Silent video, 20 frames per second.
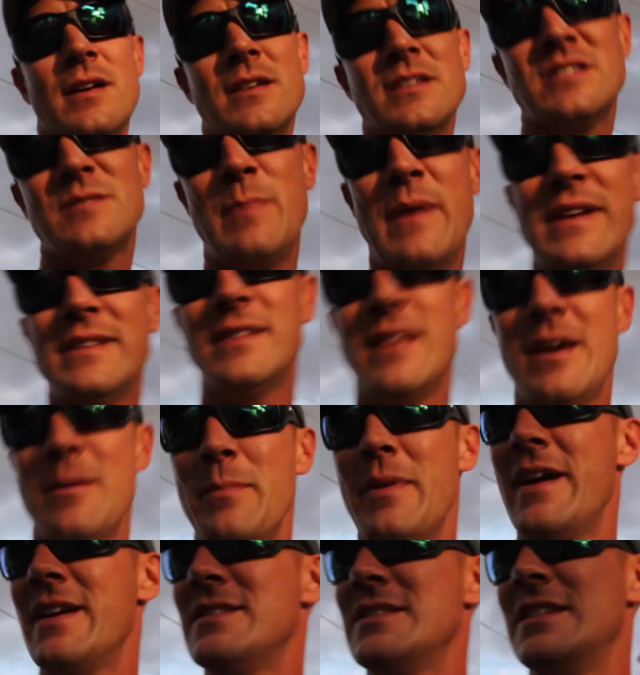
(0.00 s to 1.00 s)
Spank That
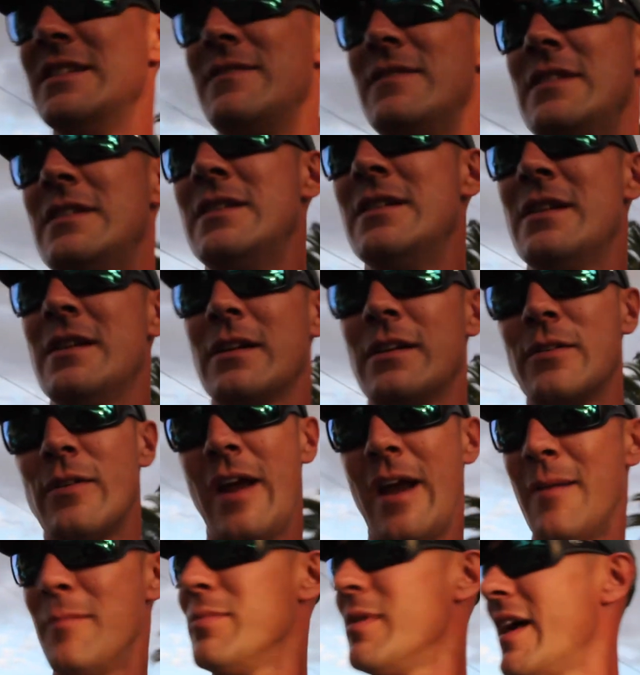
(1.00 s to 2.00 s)
Bass TV,
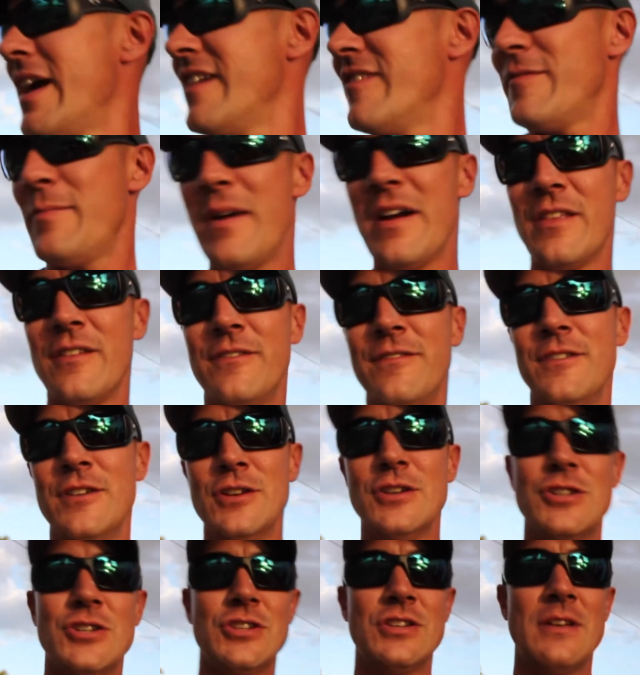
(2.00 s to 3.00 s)
Grab Life by the
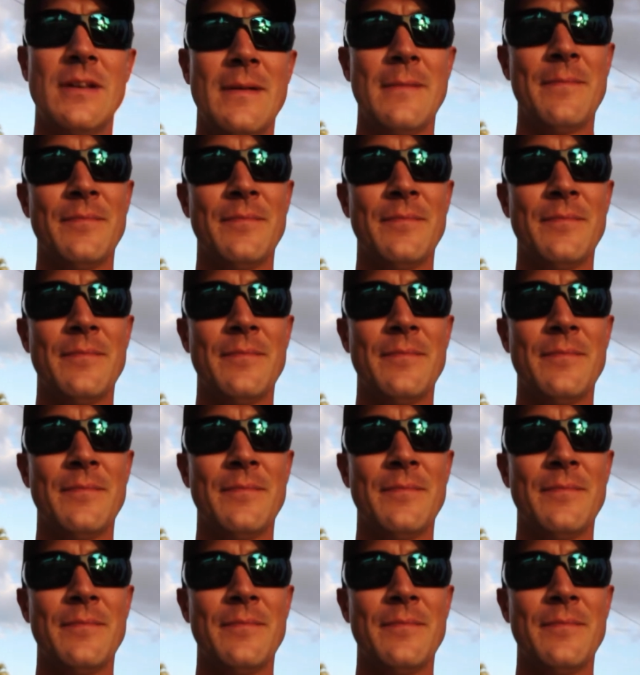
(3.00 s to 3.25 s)
Fish,